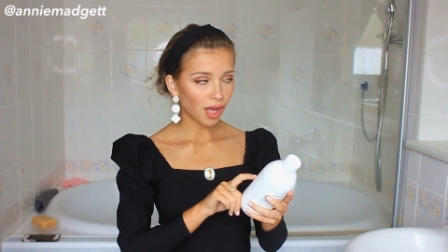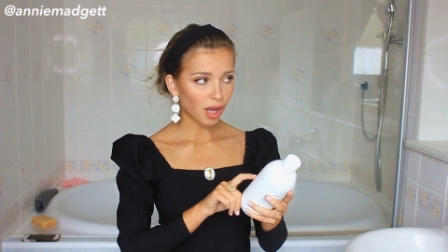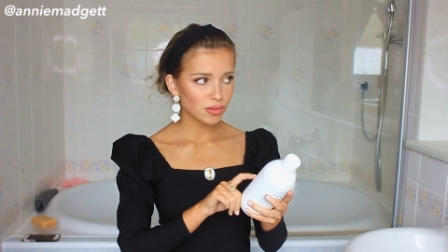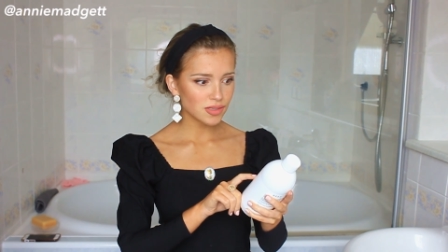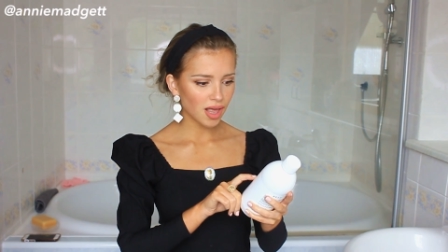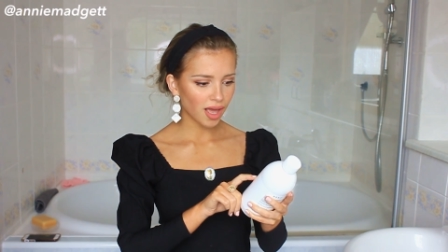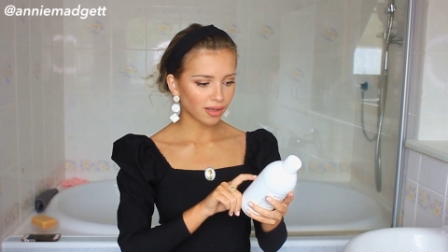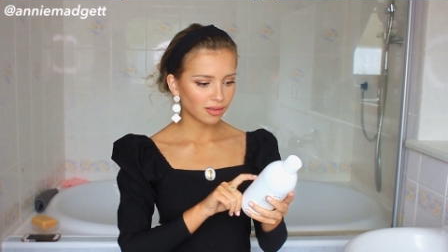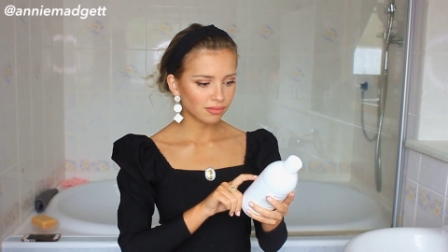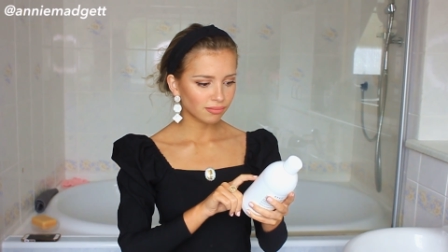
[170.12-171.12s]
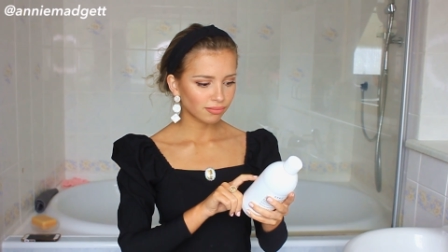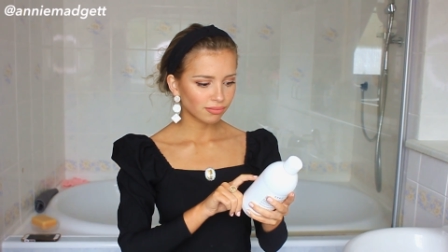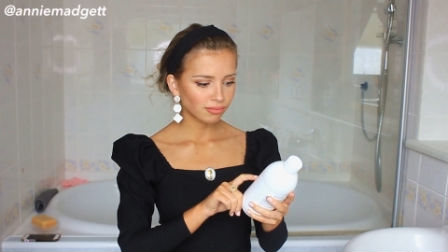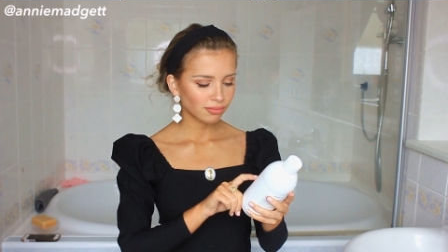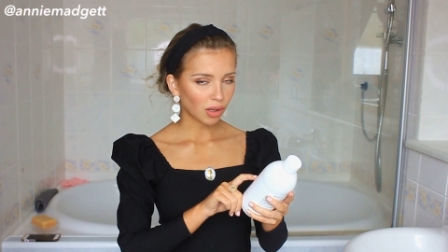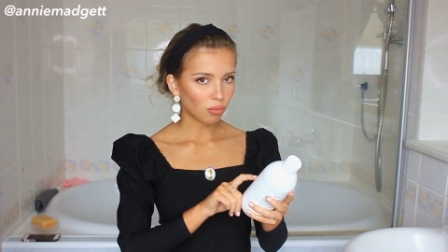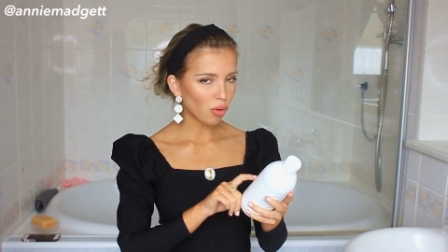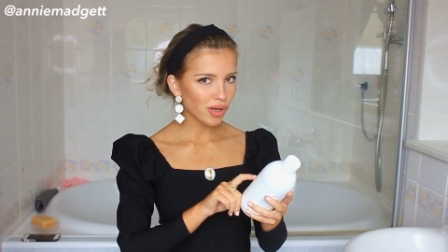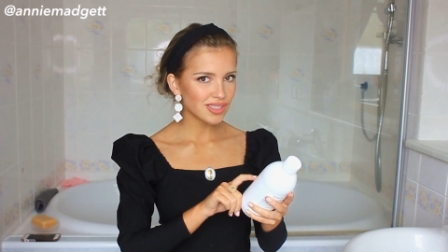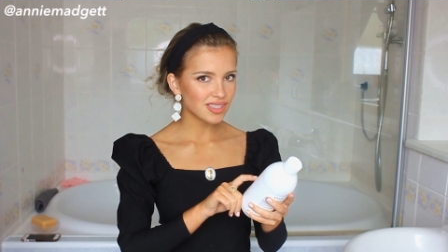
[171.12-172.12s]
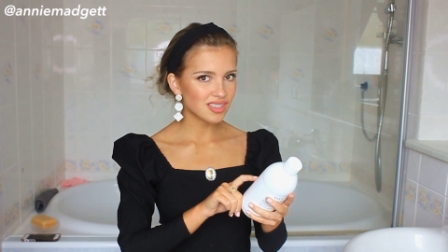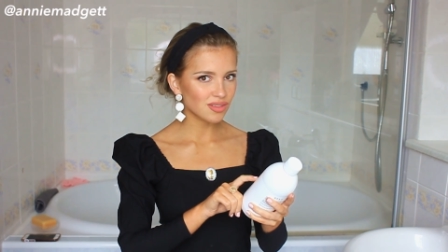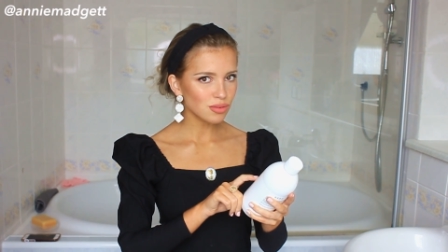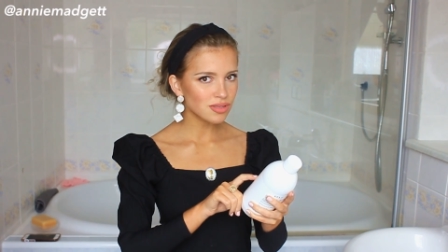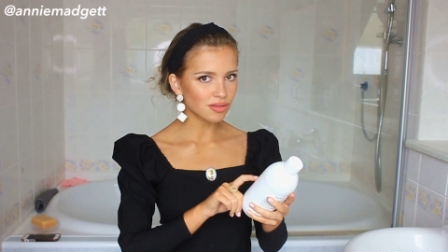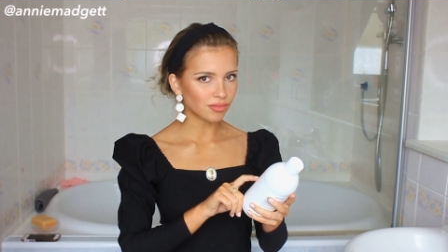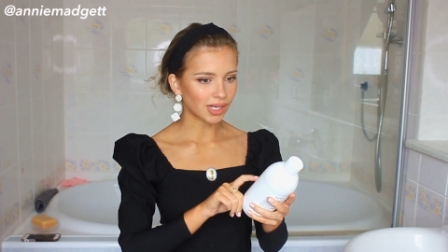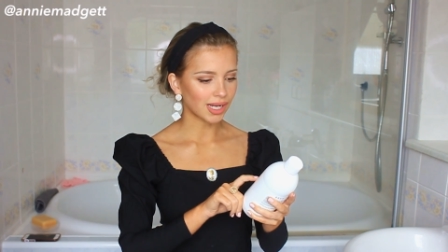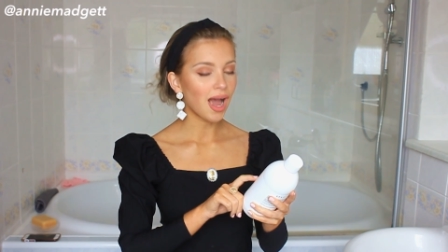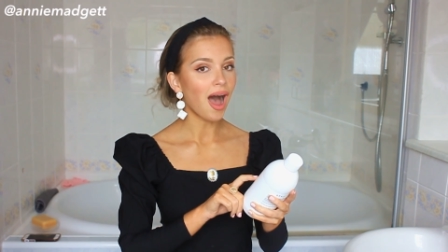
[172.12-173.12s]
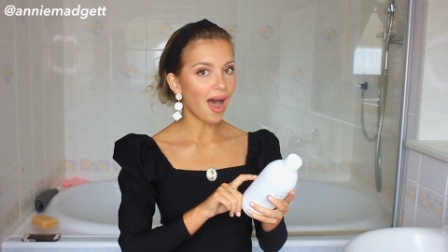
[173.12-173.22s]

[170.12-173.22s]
I was like, what is the sorcery?